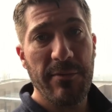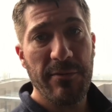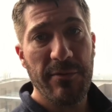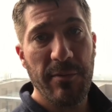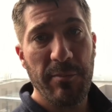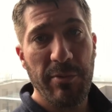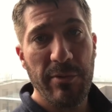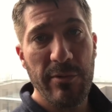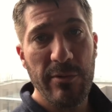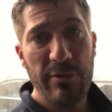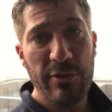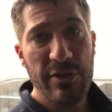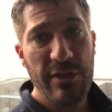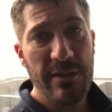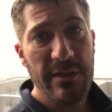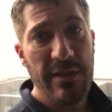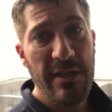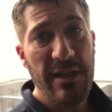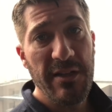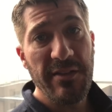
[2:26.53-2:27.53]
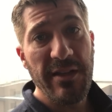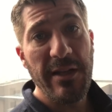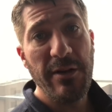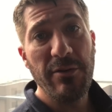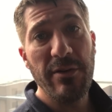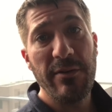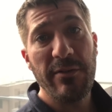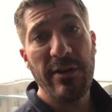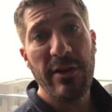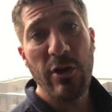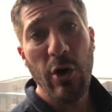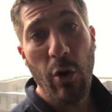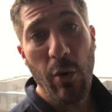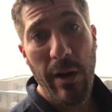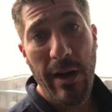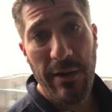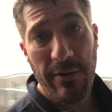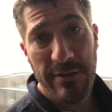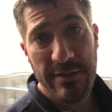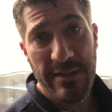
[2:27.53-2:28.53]
of the pollution, they don't even go
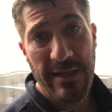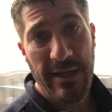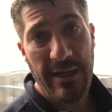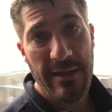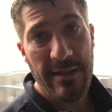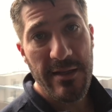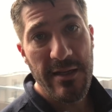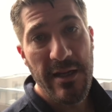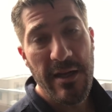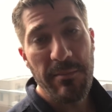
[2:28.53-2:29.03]
outside.